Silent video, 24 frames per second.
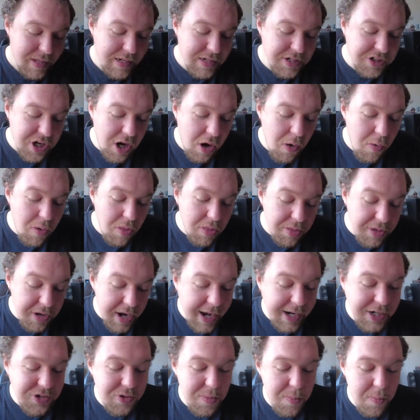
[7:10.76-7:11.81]
So, the
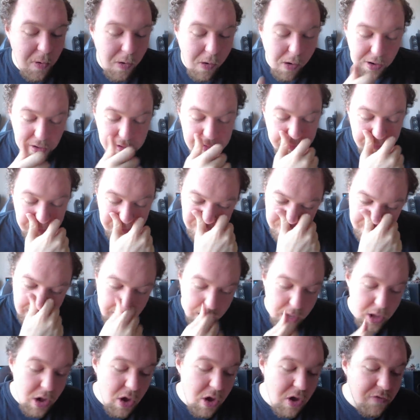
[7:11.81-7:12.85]
next report.
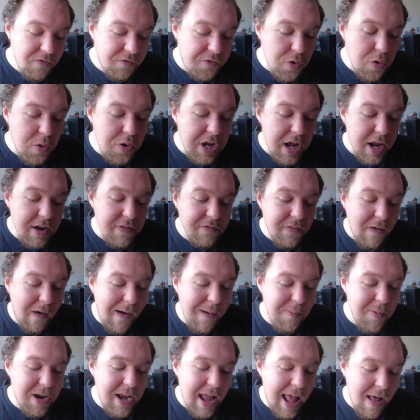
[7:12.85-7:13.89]
Food,
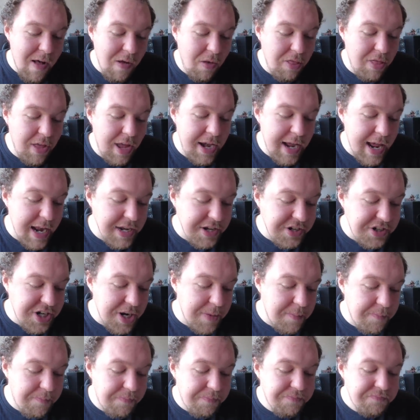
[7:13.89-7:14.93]
Environment, Health and
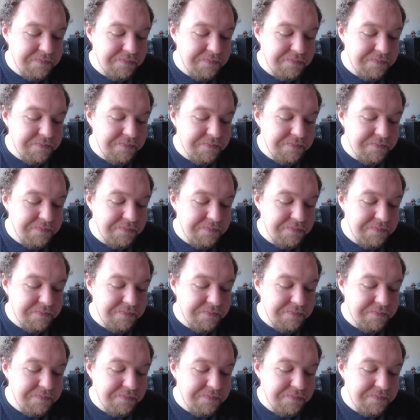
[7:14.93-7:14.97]
Energy.